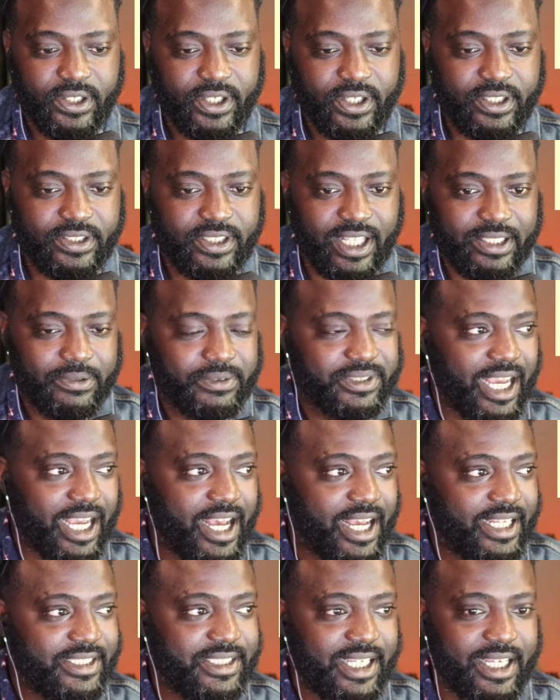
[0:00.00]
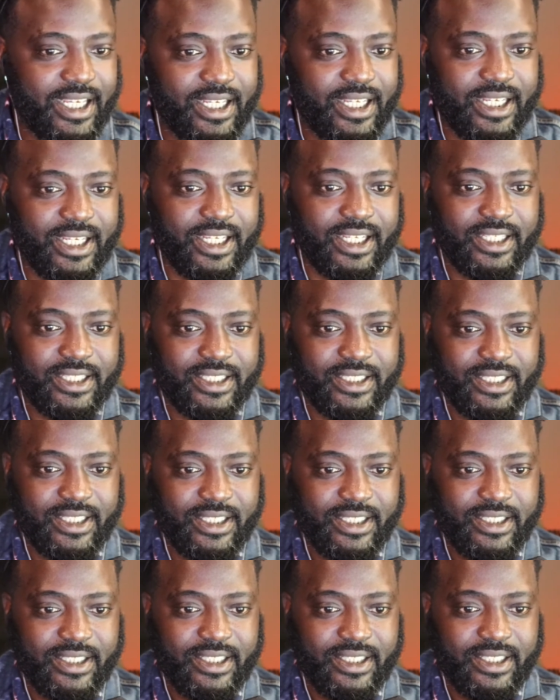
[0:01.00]
Like, god dang.
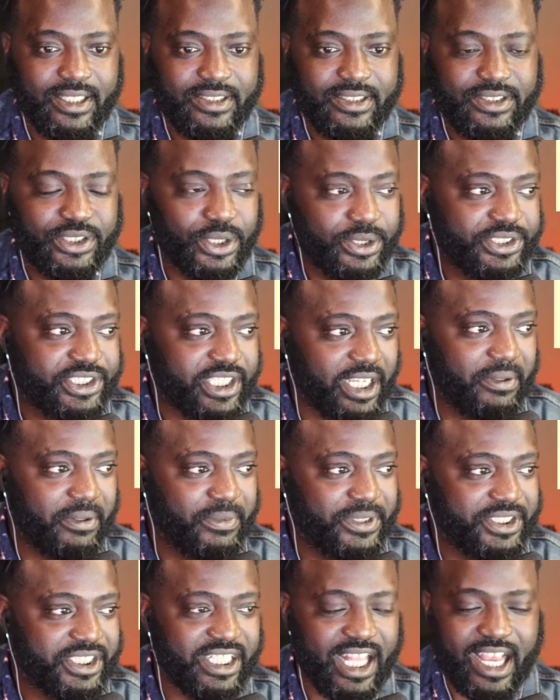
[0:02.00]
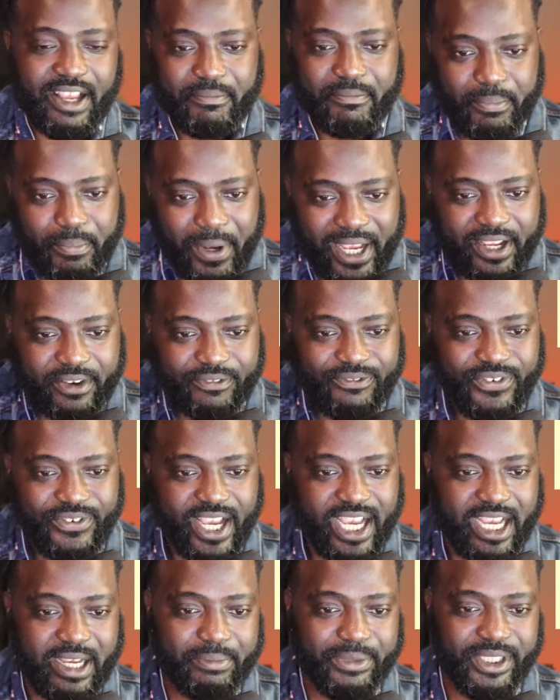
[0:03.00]
Do something with your life. Make a
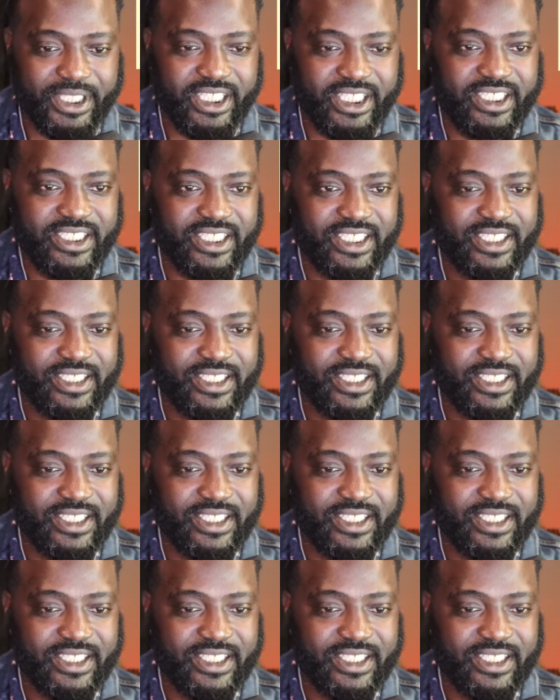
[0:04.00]
family.